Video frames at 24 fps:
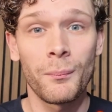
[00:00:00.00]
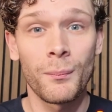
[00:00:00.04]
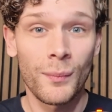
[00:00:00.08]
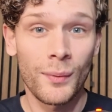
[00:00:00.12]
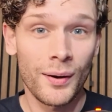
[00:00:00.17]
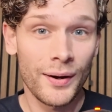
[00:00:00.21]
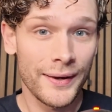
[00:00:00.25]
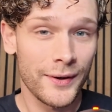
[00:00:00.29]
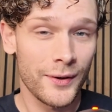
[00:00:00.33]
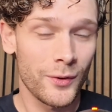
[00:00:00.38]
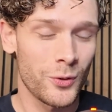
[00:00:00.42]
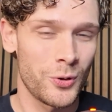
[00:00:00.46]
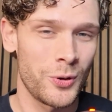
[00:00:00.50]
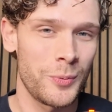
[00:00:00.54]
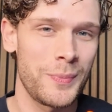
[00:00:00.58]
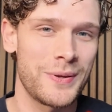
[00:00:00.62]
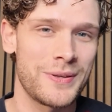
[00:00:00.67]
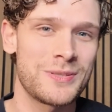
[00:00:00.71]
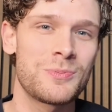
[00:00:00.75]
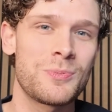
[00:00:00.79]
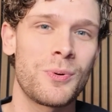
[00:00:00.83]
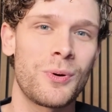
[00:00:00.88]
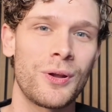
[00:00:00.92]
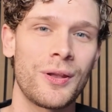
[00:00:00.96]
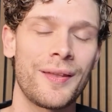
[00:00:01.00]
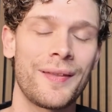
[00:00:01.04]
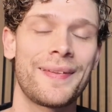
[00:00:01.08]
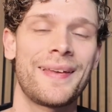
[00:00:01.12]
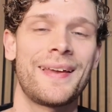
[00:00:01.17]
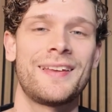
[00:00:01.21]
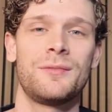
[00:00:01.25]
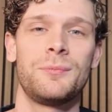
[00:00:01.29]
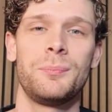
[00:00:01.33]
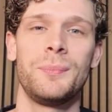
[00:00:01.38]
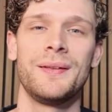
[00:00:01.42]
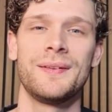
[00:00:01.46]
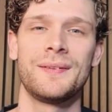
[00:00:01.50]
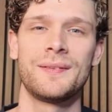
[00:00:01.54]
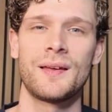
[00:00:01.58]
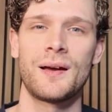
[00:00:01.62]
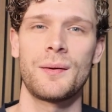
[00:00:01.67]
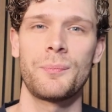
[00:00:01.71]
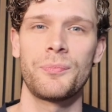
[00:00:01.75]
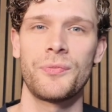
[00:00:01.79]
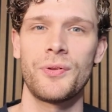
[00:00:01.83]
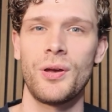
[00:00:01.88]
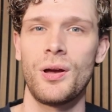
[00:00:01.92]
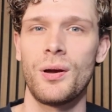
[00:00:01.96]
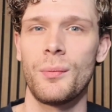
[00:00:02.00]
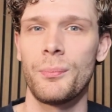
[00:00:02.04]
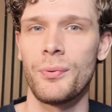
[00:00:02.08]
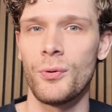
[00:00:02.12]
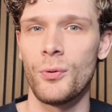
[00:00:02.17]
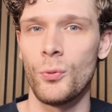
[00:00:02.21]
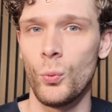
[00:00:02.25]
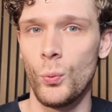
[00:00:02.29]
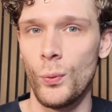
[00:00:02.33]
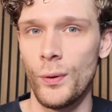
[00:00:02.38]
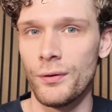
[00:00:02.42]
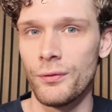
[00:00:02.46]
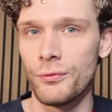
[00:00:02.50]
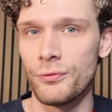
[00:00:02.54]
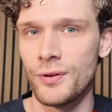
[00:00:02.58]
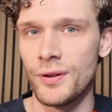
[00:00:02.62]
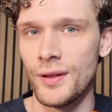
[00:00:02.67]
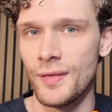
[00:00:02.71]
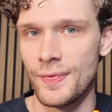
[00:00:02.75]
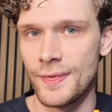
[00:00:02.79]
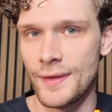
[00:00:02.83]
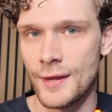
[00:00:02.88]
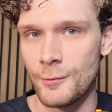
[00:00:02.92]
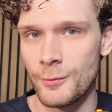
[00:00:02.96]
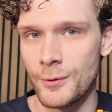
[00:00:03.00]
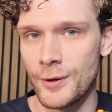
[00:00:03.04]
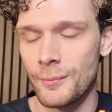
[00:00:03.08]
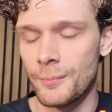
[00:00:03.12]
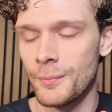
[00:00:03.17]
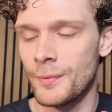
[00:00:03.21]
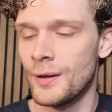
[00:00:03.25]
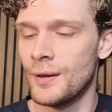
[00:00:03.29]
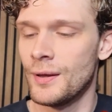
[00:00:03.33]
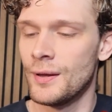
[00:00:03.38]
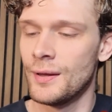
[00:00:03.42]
my Coinbase wallet has been topped up with Ethereum.